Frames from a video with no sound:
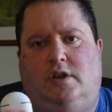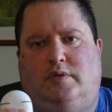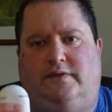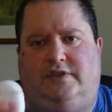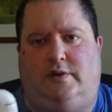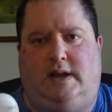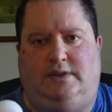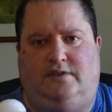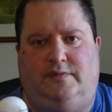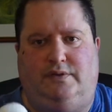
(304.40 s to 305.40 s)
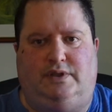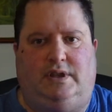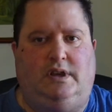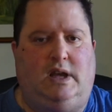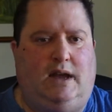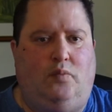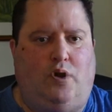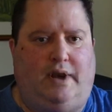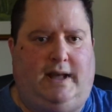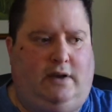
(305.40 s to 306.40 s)
give 2 hours of music and
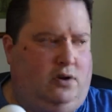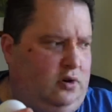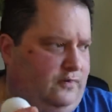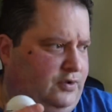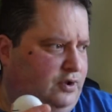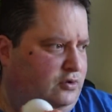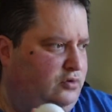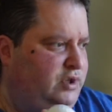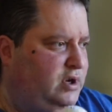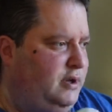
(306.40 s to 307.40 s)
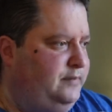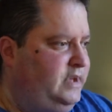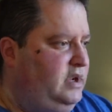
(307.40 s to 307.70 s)
1 hour of talk time.